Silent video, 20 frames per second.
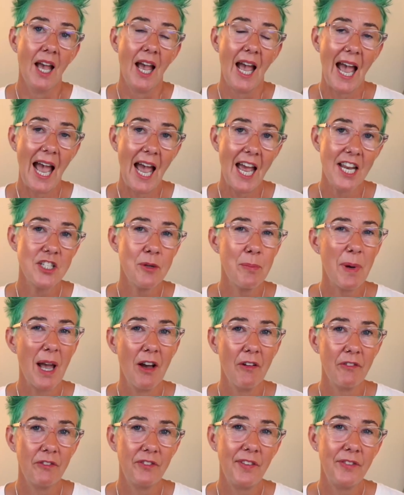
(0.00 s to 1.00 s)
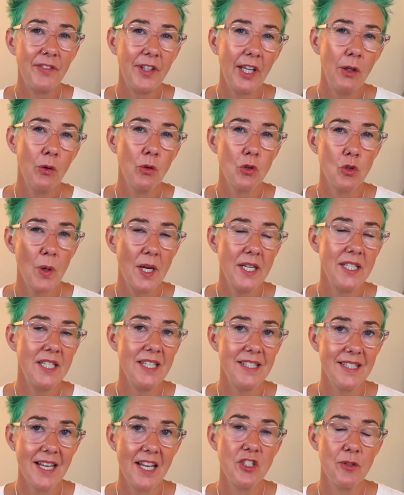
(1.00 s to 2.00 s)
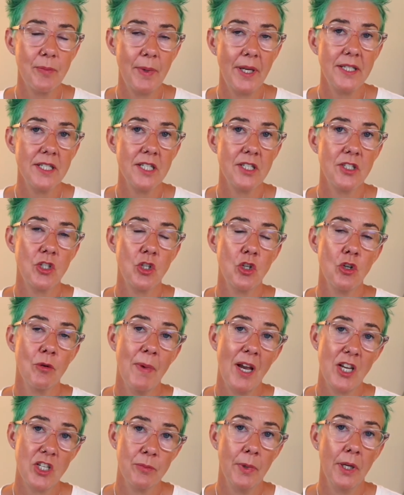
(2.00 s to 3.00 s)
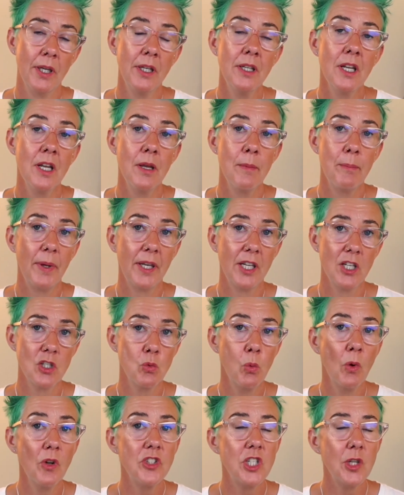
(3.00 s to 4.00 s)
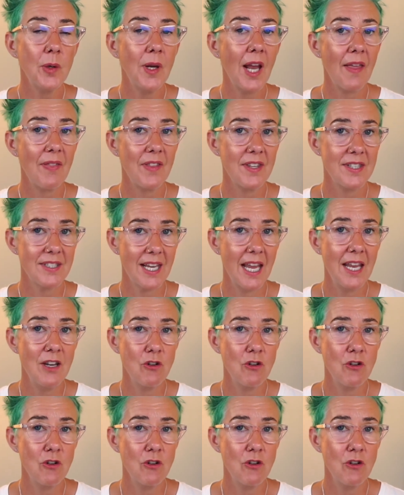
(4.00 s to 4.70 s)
Add about 15 or 20 centimetres to your measurement, because once you get the skin